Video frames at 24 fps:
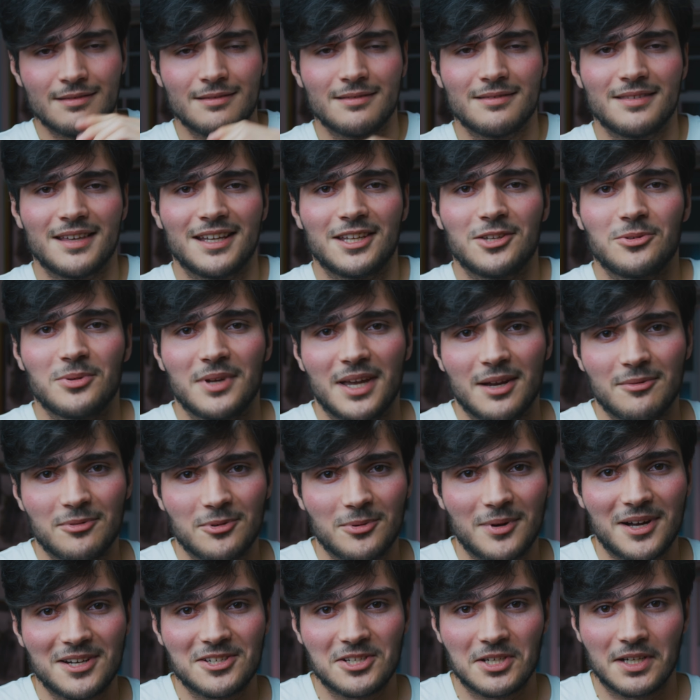Thank you again for
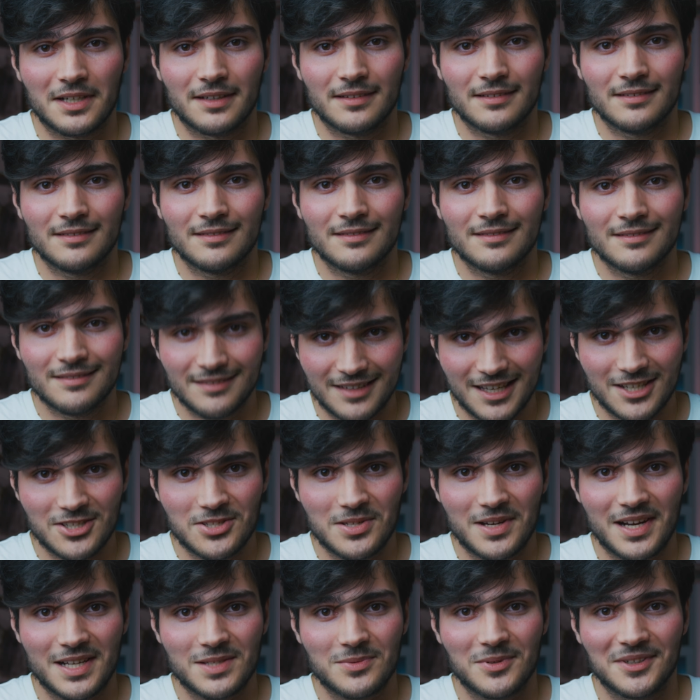watching. Catch you
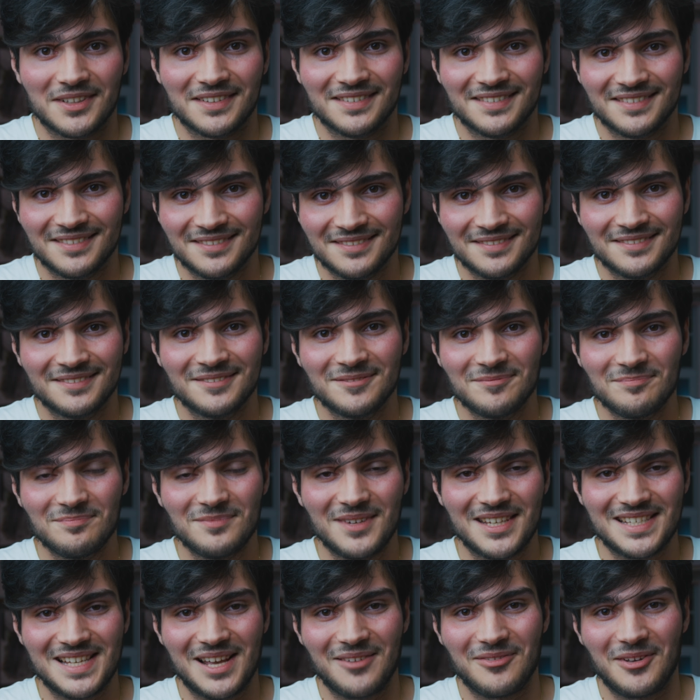in the next one.
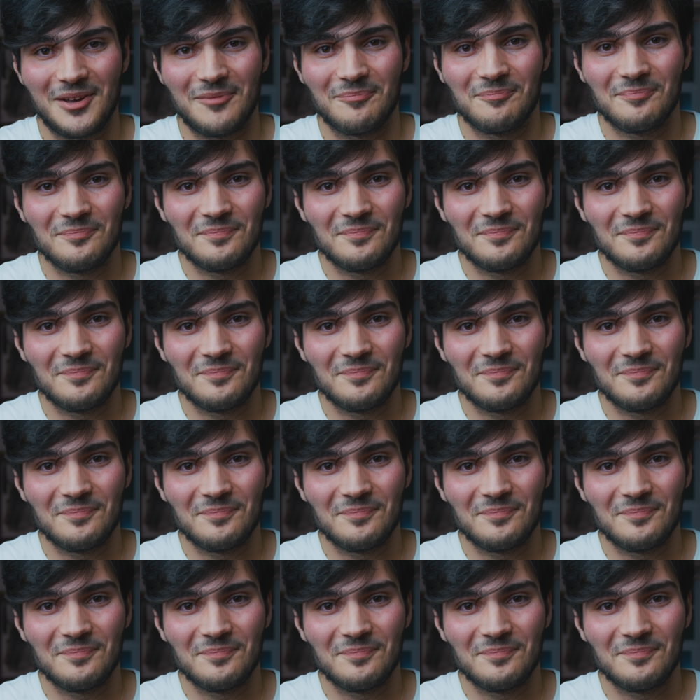Peace out, fam.